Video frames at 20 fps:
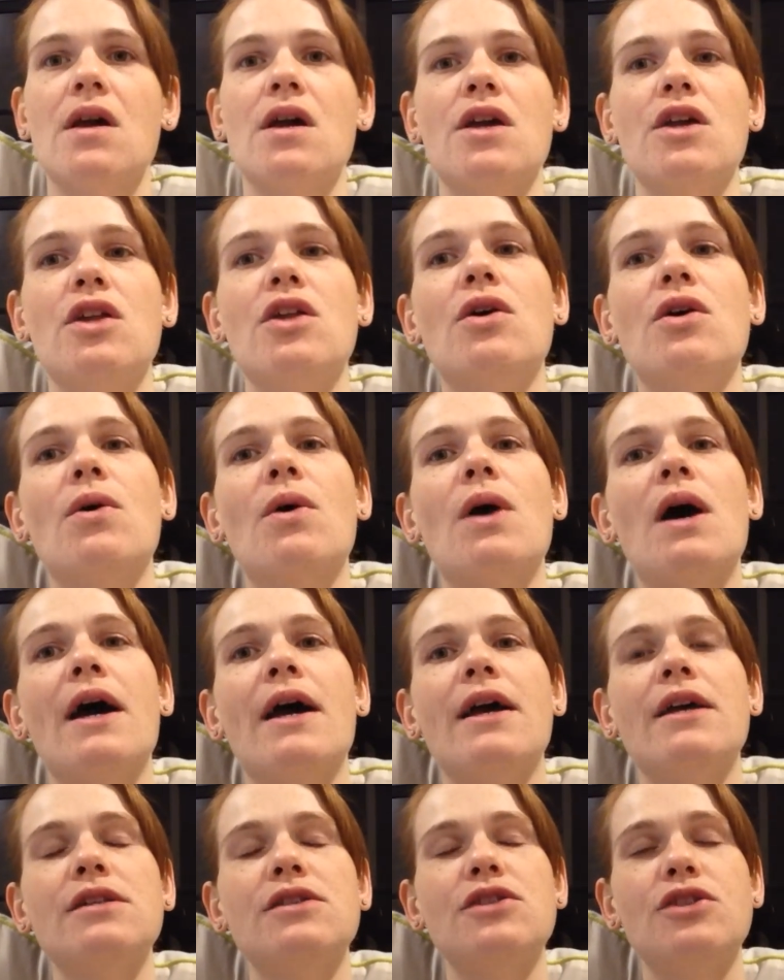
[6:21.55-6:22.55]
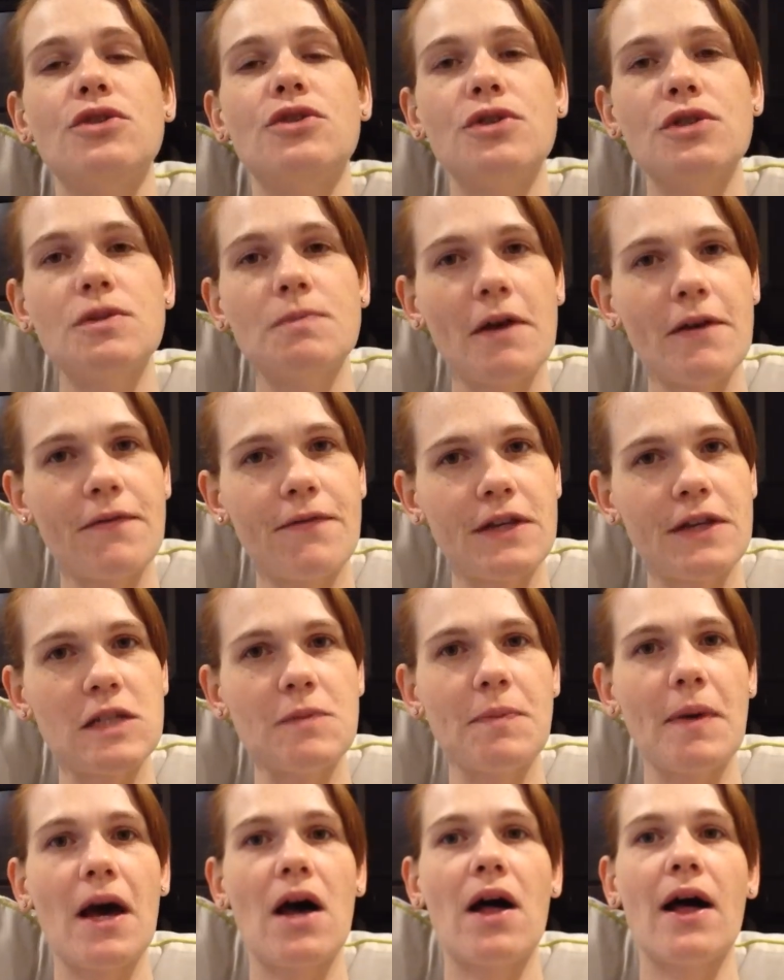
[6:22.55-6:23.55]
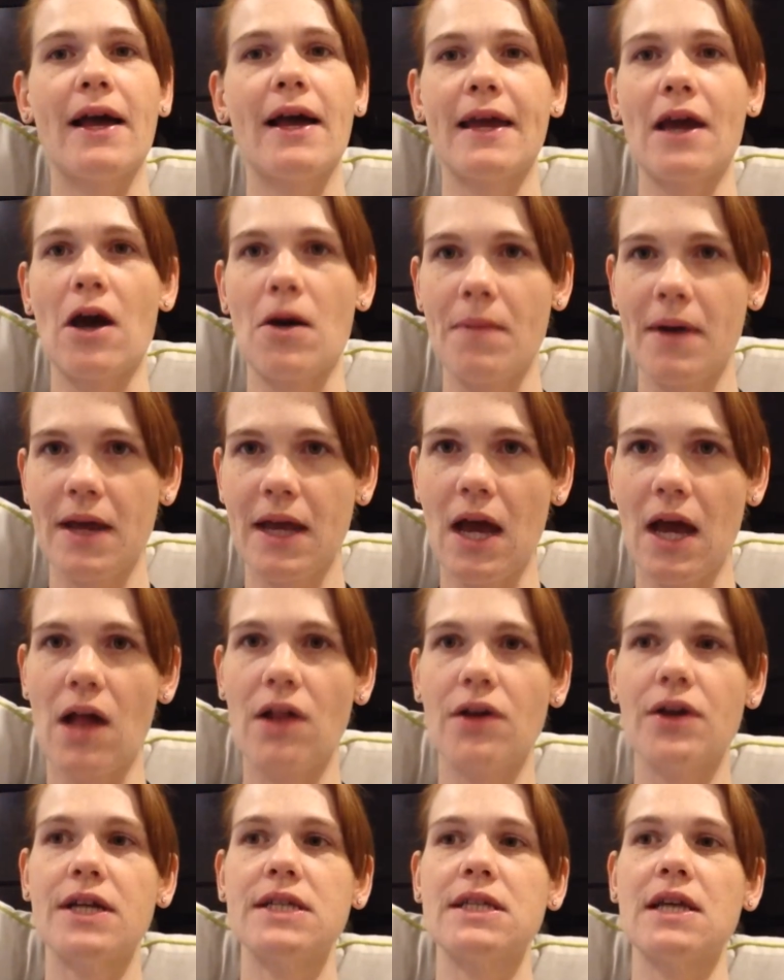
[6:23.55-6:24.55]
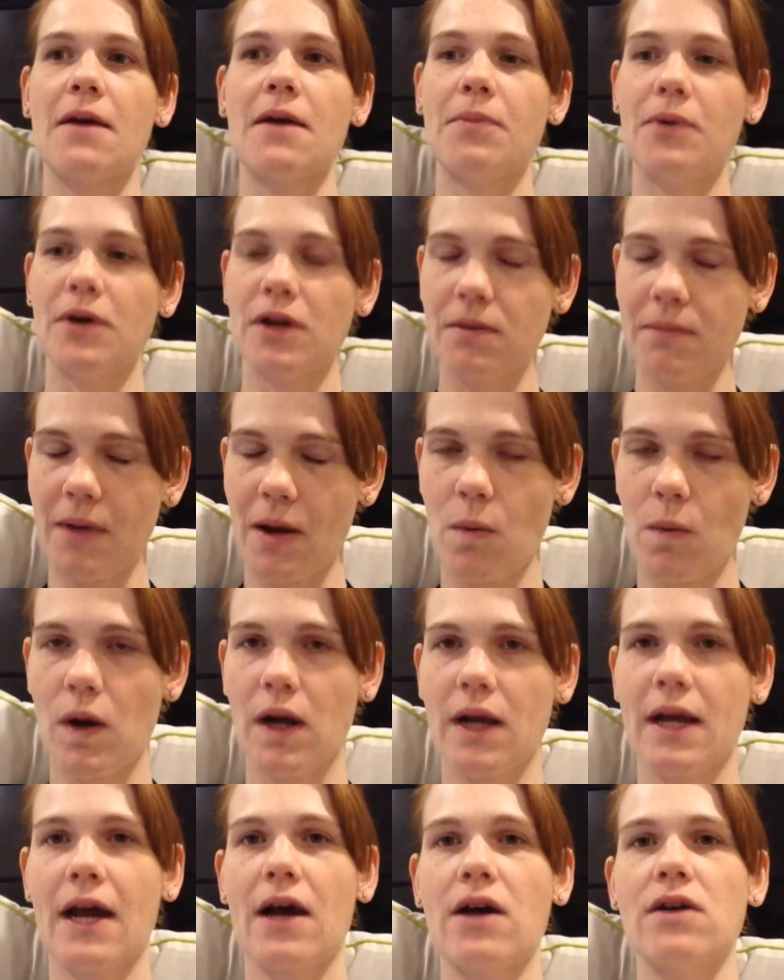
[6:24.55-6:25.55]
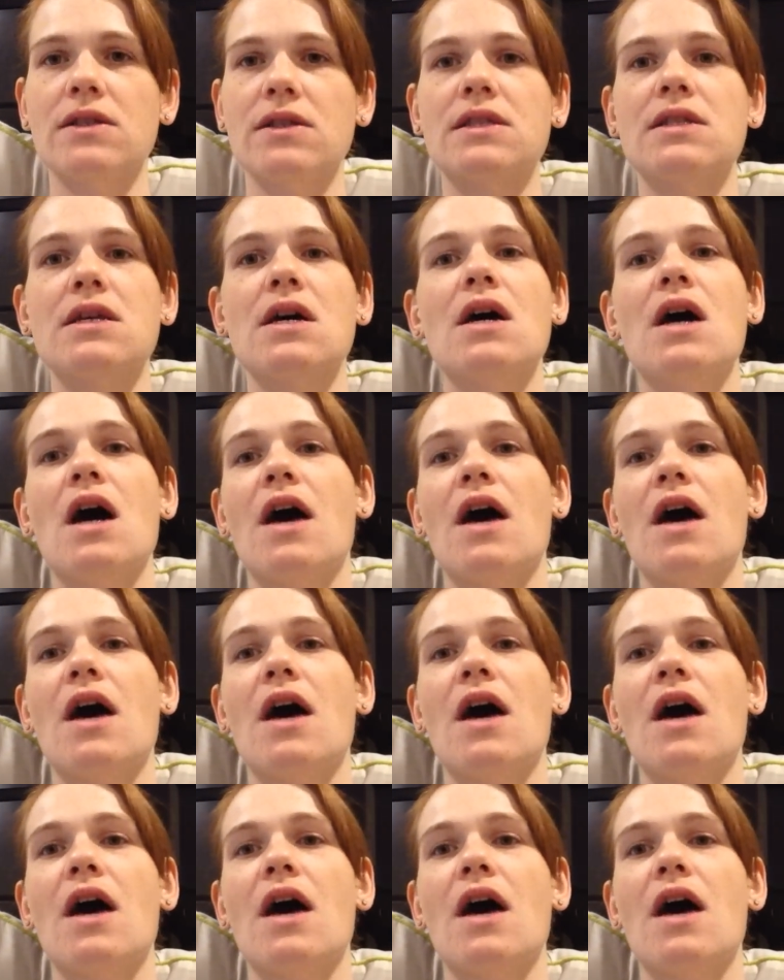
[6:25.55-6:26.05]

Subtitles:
You know, I do use my Fitness Pal. I count my calories. I put in my workouts.